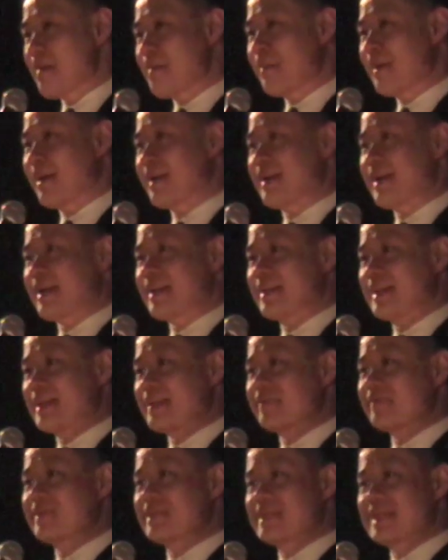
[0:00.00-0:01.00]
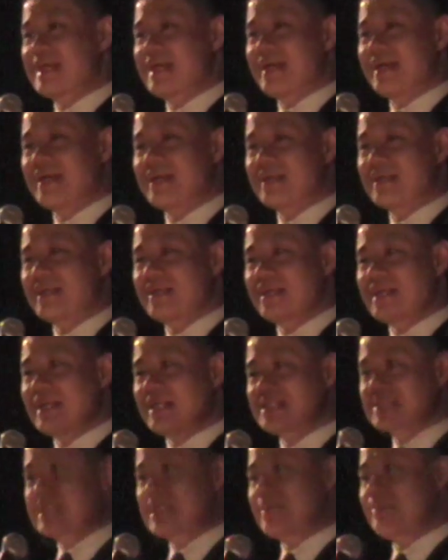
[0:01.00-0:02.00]
But at the end of the day,
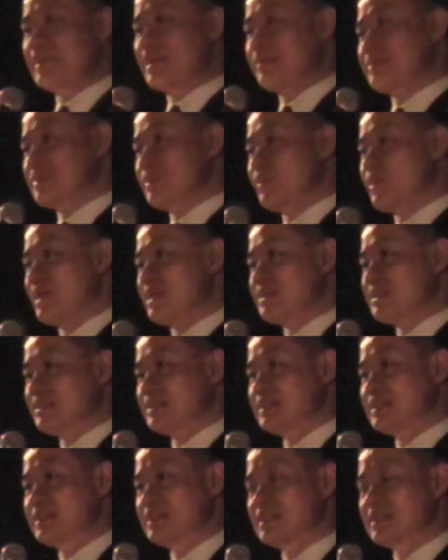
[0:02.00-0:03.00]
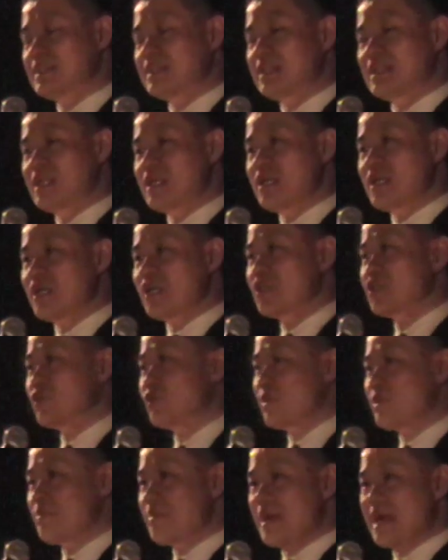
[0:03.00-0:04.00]
it's going to be up to us to
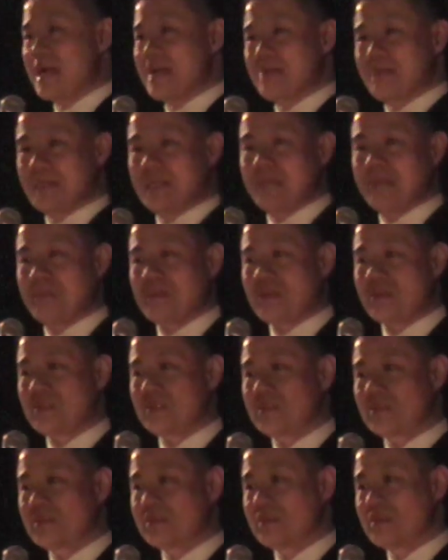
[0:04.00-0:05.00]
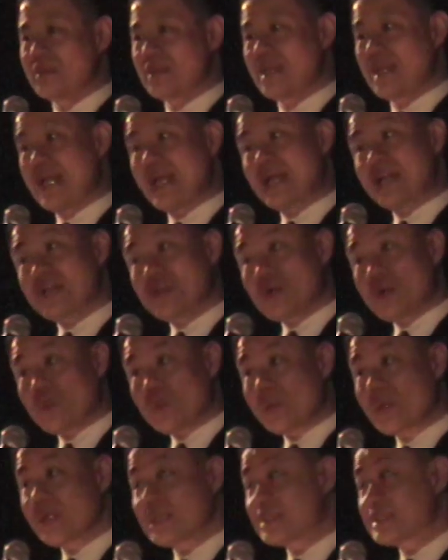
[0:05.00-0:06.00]
remind people. And, you know,
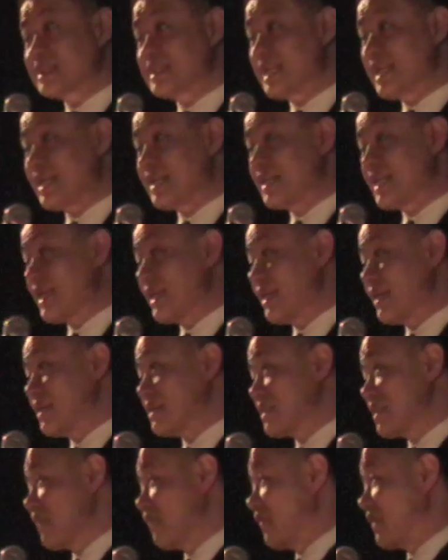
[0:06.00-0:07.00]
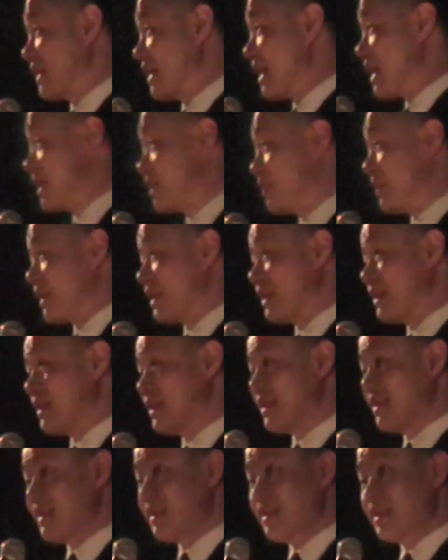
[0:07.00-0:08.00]
we understand that in a tough economy,
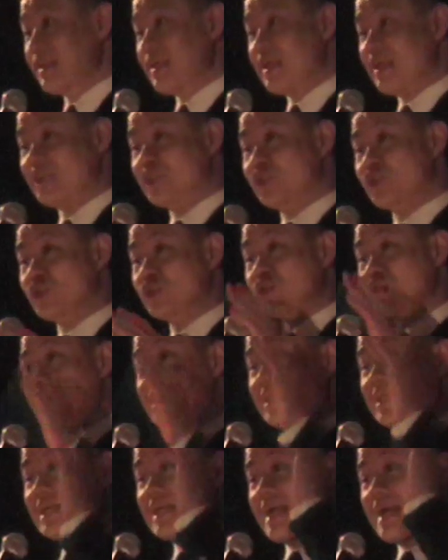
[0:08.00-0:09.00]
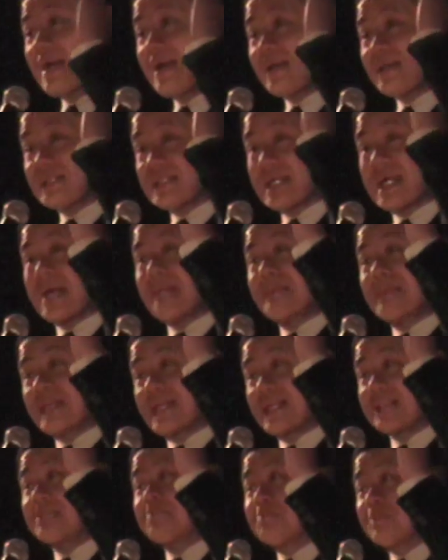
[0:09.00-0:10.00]
it's usually the guy on top that
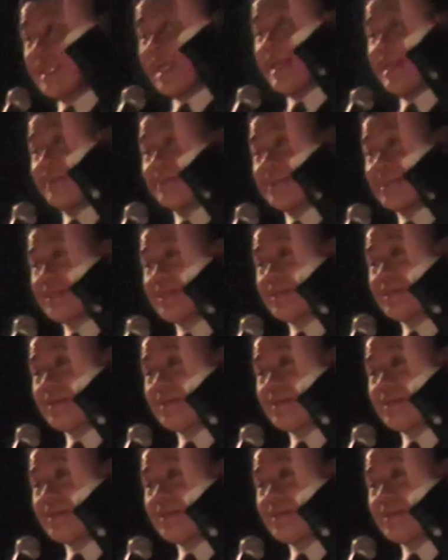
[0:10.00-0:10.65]
gets blamed.